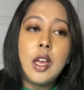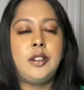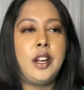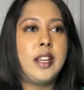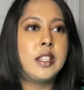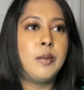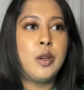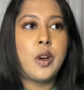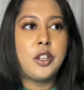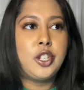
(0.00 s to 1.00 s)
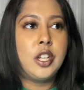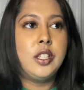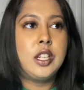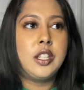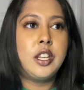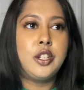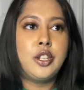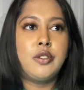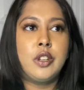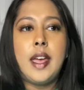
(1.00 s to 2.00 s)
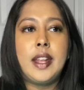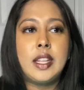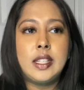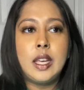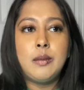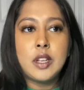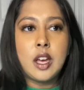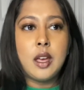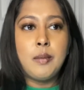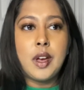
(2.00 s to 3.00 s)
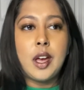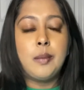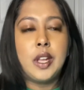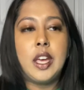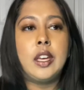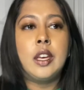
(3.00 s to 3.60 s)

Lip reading: They're asking me questions and his history, and at the same time, I'm like,